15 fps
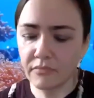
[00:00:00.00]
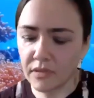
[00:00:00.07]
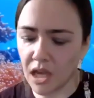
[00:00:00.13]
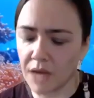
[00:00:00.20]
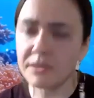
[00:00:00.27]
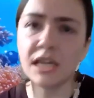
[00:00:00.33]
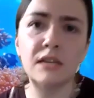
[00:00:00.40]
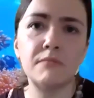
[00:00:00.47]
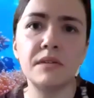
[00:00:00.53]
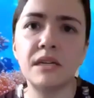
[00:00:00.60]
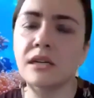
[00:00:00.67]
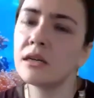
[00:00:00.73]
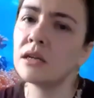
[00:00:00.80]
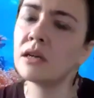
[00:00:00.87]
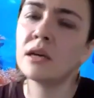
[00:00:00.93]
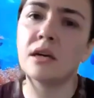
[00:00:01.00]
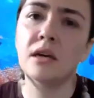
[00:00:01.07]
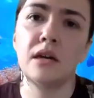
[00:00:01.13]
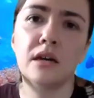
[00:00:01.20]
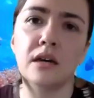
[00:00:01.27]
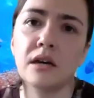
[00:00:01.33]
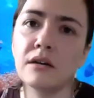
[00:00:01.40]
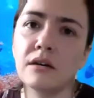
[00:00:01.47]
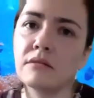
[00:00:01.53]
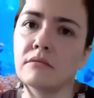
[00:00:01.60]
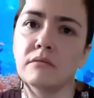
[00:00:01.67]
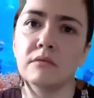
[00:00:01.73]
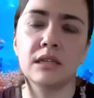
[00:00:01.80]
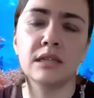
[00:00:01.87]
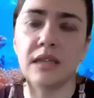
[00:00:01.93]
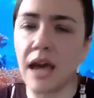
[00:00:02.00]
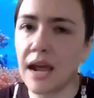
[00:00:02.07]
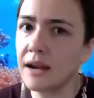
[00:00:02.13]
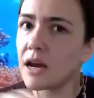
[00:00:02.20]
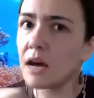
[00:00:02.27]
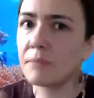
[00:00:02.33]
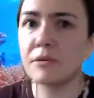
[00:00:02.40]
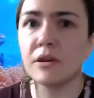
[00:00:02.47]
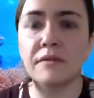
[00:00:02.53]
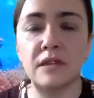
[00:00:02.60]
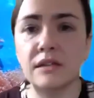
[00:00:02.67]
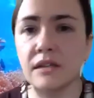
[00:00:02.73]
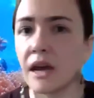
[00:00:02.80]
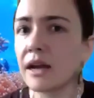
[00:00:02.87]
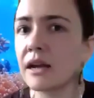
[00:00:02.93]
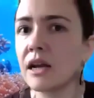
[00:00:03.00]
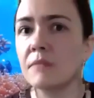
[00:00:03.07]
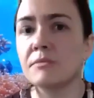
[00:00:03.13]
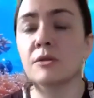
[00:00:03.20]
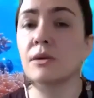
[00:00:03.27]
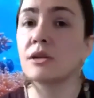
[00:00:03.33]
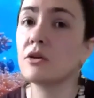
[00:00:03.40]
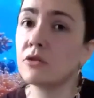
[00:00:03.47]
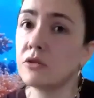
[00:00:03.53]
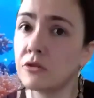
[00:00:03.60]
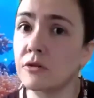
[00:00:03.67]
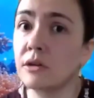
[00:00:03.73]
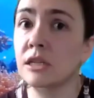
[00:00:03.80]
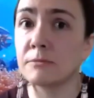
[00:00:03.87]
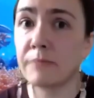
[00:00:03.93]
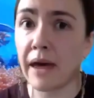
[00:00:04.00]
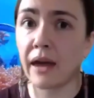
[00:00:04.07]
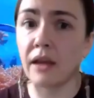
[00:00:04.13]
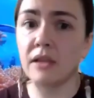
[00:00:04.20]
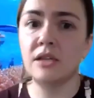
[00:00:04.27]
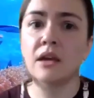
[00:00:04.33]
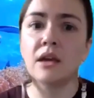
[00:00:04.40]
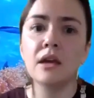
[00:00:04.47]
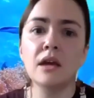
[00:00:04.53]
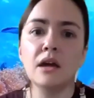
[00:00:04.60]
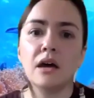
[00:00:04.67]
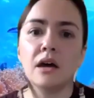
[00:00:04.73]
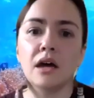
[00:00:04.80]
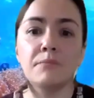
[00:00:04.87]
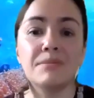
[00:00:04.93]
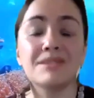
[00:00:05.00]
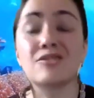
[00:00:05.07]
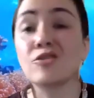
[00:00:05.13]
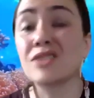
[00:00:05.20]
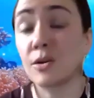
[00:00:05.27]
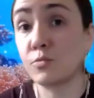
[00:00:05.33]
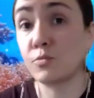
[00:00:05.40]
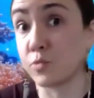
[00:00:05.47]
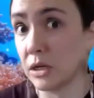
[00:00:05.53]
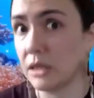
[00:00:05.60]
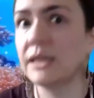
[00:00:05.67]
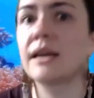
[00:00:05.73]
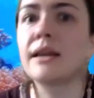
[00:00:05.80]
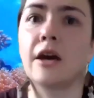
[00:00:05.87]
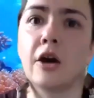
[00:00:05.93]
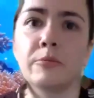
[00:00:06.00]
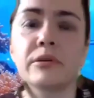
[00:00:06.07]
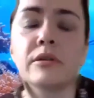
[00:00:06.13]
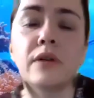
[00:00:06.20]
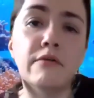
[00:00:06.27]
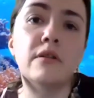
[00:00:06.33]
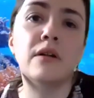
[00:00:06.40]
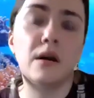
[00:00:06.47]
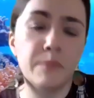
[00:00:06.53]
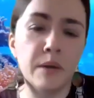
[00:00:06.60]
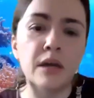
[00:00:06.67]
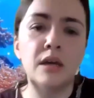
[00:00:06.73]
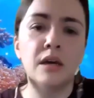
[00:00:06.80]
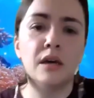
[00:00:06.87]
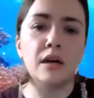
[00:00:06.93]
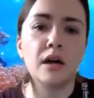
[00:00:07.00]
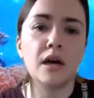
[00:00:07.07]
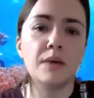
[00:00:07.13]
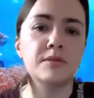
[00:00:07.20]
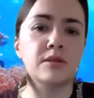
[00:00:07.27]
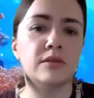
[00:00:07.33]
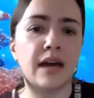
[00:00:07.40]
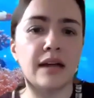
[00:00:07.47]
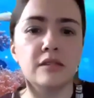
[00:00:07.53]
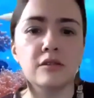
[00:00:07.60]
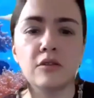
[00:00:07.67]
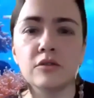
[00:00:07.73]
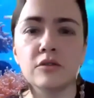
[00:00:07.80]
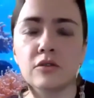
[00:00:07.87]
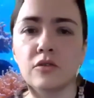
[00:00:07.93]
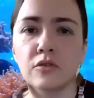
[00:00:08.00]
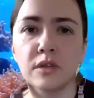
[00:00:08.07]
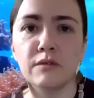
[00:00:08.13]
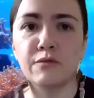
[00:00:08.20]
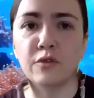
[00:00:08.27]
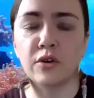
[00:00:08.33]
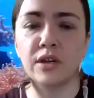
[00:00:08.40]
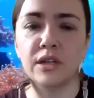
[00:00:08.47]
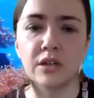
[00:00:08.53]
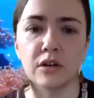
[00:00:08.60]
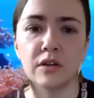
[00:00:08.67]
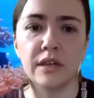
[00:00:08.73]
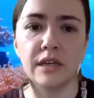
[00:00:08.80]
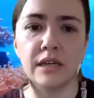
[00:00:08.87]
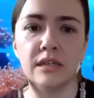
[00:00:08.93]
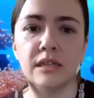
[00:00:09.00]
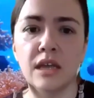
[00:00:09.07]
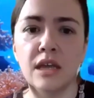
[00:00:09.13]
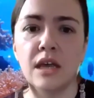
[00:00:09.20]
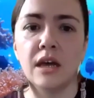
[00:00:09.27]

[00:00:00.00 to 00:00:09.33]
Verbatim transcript: It's going to be uh, sign up. You have to sign up so we know who to expect. Uh, but those are really going to help you level up. Uh, so that's those are only for yearlies.